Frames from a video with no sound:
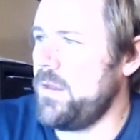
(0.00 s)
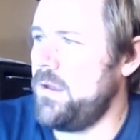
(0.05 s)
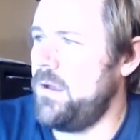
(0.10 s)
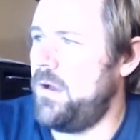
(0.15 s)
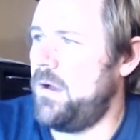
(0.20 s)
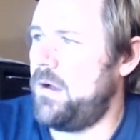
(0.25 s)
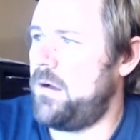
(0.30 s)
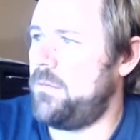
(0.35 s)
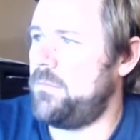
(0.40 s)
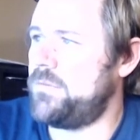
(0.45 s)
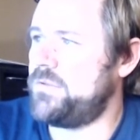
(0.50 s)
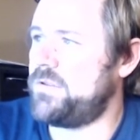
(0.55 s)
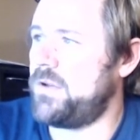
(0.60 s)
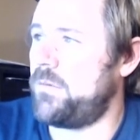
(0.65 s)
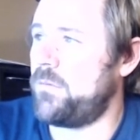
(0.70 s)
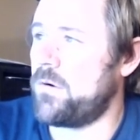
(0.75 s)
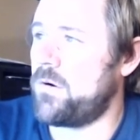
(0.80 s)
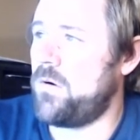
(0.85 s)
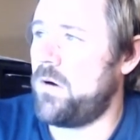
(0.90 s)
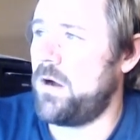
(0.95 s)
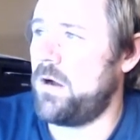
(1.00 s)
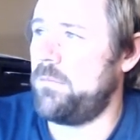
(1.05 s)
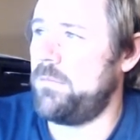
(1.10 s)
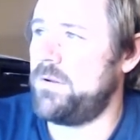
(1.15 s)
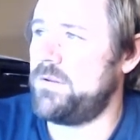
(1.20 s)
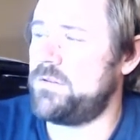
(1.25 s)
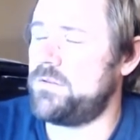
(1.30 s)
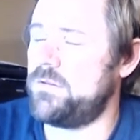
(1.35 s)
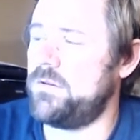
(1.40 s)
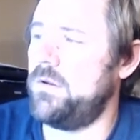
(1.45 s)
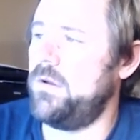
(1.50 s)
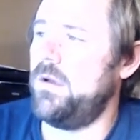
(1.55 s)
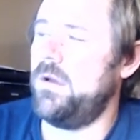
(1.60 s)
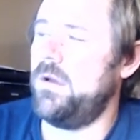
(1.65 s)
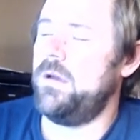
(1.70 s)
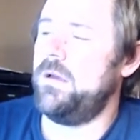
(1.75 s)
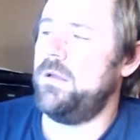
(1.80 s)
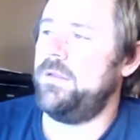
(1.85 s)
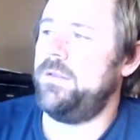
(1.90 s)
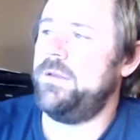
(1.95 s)
Um, sun requirements.
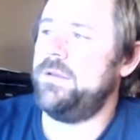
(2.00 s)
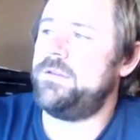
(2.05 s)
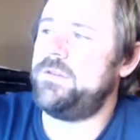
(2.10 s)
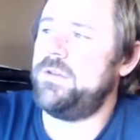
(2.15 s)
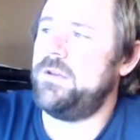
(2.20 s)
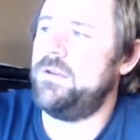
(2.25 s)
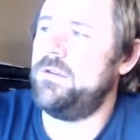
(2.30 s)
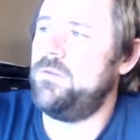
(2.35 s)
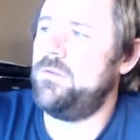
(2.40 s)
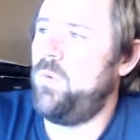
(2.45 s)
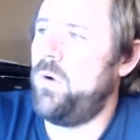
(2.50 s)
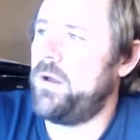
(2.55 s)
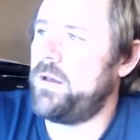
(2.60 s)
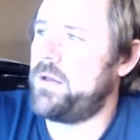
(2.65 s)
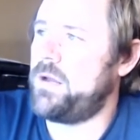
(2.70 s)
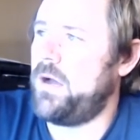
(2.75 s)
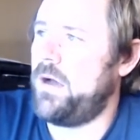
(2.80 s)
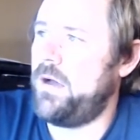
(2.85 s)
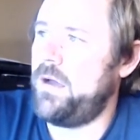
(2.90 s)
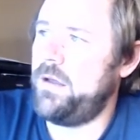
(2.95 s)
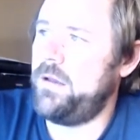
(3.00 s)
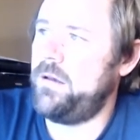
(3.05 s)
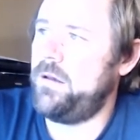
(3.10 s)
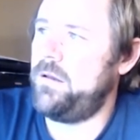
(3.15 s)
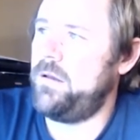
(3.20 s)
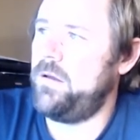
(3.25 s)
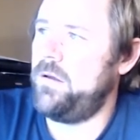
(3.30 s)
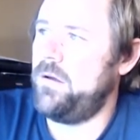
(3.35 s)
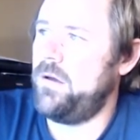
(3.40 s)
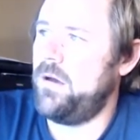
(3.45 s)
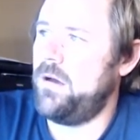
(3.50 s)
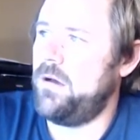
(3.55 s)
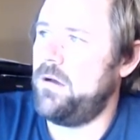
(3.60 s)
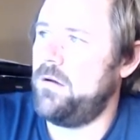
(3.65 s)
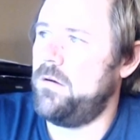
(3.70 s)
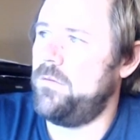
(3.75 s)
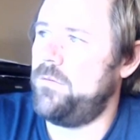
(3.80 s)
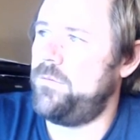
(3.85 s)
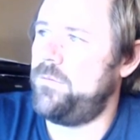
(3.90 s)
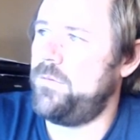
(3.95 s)
This is what kind
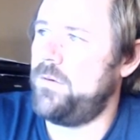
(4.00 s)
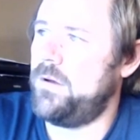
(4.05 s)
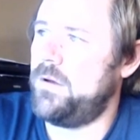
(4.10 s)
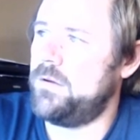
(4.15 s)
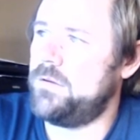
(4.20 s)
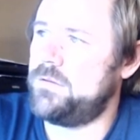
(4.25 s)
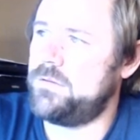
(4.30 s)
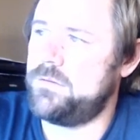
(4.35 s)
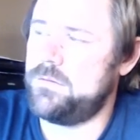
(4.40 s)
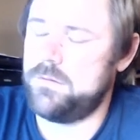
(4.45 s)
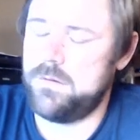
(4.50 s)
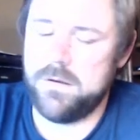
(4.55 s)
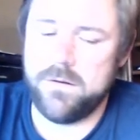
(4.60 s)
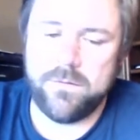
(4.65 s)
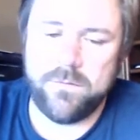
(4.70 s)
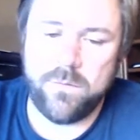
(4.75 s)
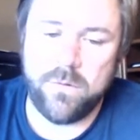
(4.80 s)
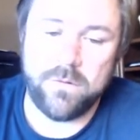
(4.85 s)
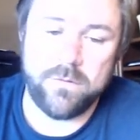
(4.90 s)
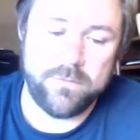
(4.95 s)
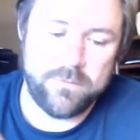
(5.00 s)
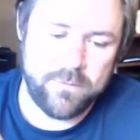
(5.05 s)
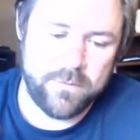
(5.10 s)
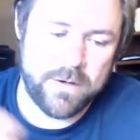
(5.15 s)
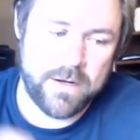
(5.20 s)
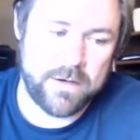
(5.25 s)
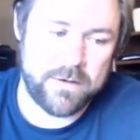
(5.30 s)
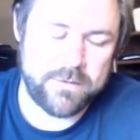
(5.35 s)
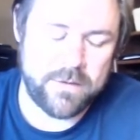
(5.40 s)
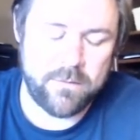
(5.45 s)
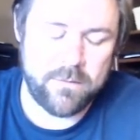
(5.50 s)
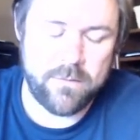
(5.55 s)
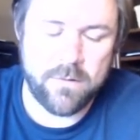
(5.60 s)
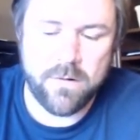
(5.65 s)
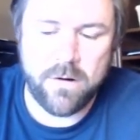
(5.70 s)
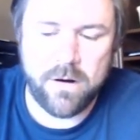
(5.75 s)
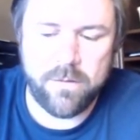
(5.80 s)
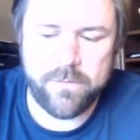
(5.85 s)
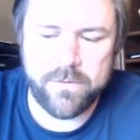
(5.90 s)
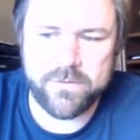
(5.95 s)
of uh, uh, well, what kind of sun
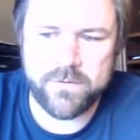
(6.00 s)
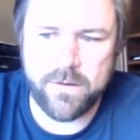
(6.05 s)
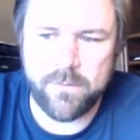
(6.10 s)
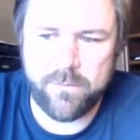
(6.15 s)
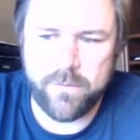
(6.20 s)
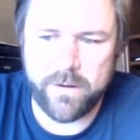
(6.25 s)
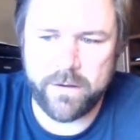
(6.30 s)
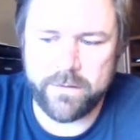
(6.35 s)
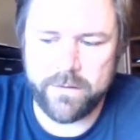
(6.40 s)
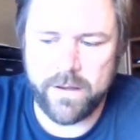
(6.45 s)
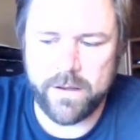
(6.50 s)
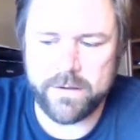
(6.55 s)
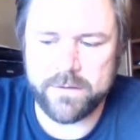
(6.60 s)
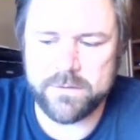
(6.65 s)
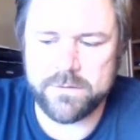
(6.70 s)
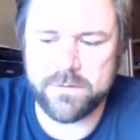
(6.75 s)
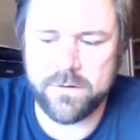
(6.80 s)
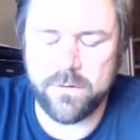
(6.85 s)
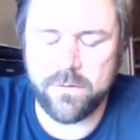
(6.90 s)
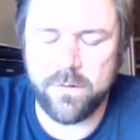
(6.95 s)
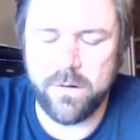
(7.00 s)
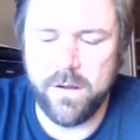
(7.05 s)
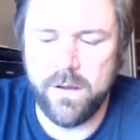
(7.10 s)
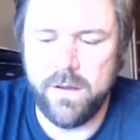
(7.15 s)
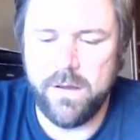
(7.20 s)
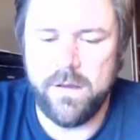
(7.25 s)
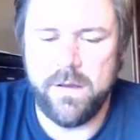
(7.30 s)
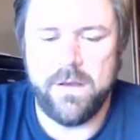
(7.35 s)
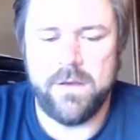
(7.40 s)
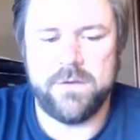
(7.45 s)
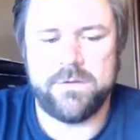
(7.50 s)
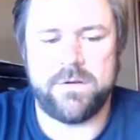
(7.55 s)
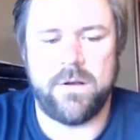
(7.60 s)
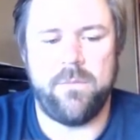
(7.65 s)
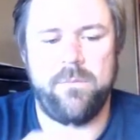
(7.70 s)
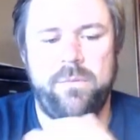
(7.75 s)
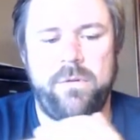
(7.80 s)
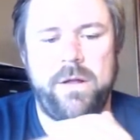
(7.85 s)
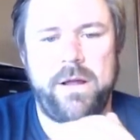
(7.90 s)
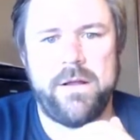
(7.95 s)
requirements that plant likes. So
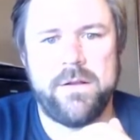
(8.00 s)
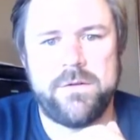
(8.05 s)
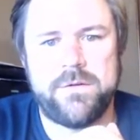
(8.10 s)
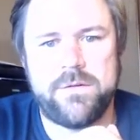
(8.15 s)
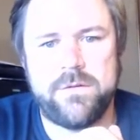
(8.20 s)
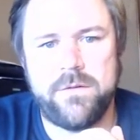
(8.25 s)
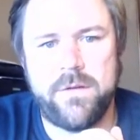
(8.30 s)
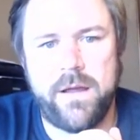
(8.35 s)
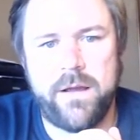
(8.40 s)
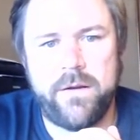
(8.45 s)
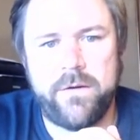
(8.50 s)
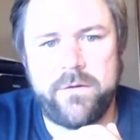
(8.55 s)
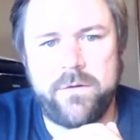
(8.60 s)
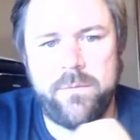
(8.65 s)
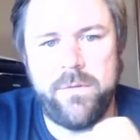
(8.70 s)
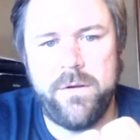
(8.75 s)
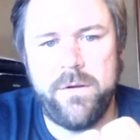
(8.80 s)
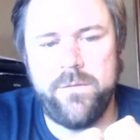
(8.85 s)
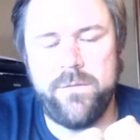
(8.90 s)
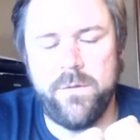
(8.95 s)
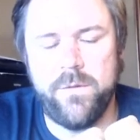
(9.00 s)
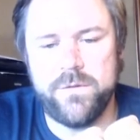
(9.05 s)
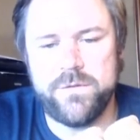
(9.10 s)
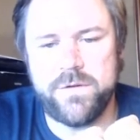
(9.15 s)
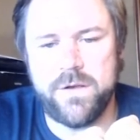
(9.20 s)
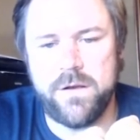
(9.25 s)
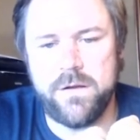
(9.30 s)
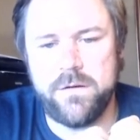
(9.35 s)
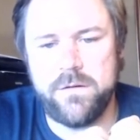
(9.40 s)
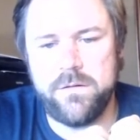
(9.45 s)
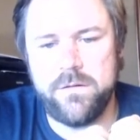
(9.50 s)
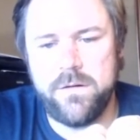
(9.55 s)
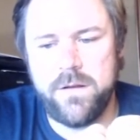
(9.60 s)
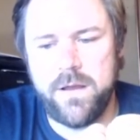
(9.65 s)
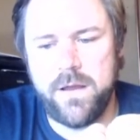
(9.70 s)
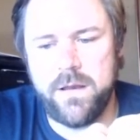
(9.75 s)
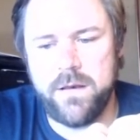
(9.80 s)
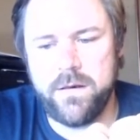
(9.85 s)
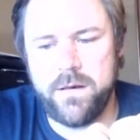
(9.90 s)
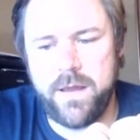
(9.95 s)
some plants like to be full sun
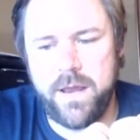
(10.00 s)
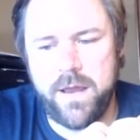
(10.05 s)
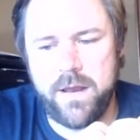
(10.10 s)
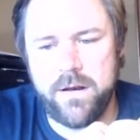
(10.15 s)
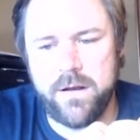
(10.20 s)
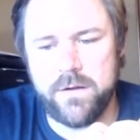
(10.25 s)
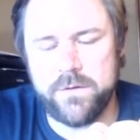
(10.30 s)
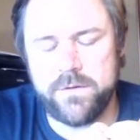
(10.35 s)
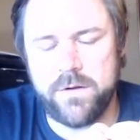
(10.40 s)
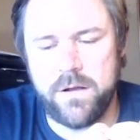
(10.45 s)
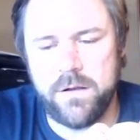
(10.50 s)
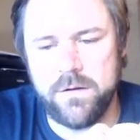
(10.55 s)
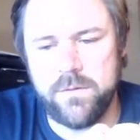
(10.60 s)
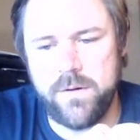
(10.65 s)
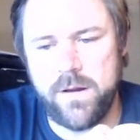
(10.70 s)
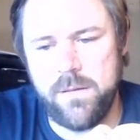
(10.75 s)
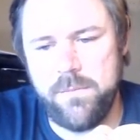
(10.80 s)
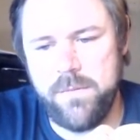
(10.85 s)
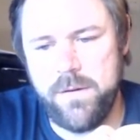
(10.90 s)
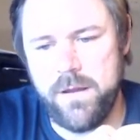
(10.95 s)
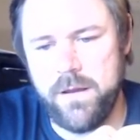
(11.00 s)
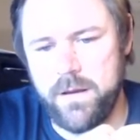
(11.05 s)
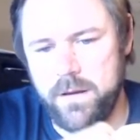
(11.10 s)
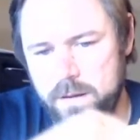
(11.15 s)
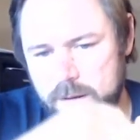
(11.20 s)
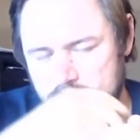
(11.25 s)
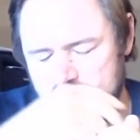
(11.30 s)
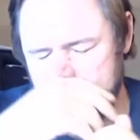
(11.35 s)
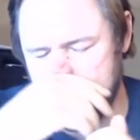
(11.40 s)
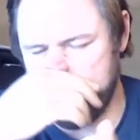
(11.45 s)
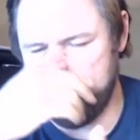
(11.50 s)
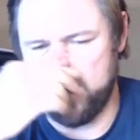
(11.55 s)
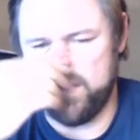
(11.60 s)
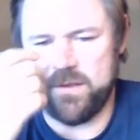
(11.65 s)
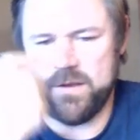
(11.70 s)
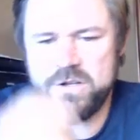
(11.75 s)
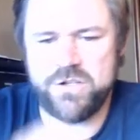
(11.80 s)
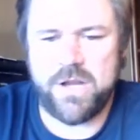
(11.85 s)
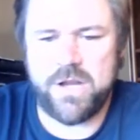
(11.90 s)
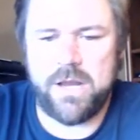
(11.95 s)
and cannot tolerate being in, in
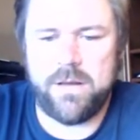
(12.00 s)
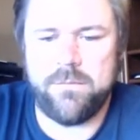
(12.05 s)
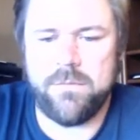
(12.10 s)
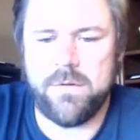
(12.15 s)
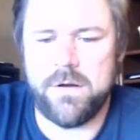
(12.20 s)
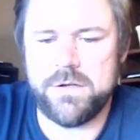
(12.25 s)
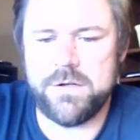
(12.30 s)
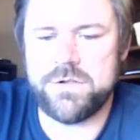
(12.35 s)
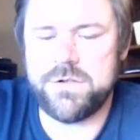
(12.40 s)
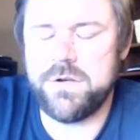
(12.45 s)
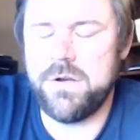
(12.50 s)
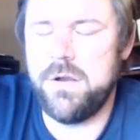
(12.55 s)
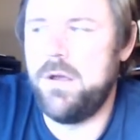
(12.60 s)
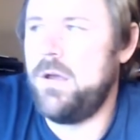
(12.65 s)
the shade much.